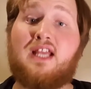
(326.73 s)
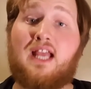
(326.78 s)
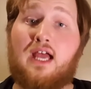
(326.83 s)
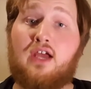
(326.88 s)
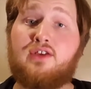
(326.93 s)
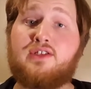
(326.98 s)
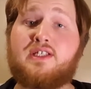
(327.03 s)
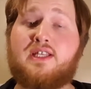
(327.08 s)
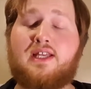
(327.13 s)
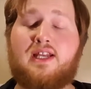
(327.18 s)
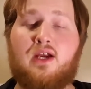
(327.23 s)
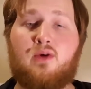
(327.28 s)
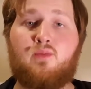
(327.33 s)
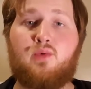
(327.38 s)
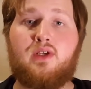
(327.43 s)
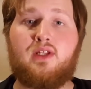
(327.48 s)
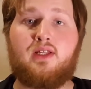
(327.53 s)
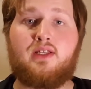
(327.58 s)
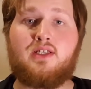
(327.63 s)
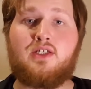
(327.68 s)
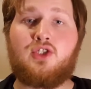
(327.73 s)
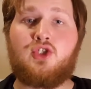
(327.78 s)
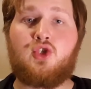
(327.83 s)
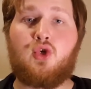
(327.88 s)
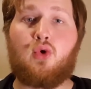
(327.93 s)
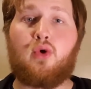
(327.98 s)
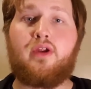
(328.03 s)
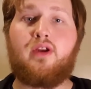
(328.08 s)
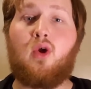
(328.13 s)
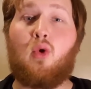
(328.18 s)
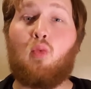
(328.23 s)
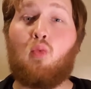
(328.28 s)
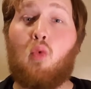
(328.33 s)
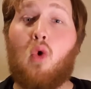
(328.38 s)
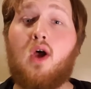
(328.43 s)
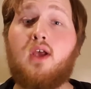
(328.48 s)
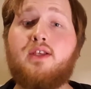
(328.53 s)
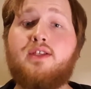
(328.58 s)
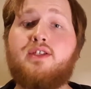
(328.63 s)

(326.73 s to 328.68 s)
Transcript: Something else that I really enjoyed